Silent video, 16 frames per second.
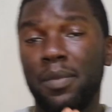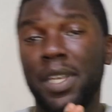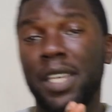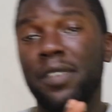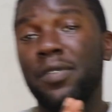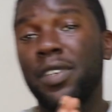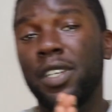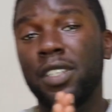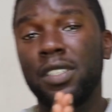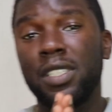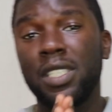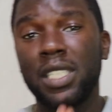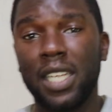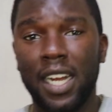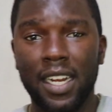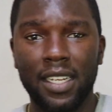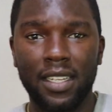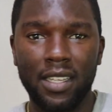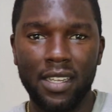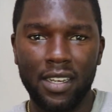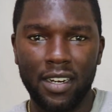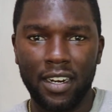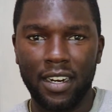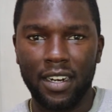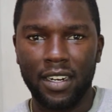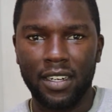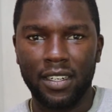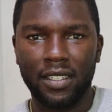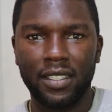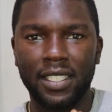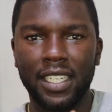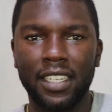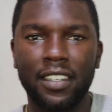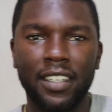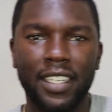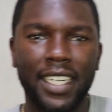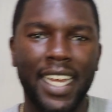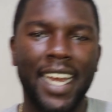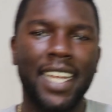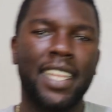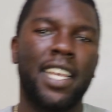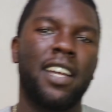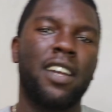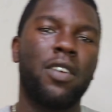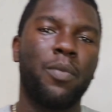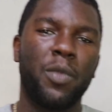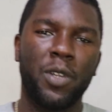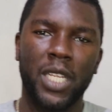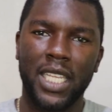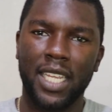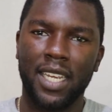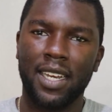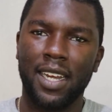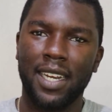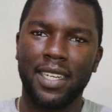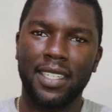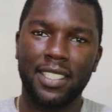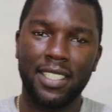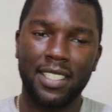if you start your degree at a community college,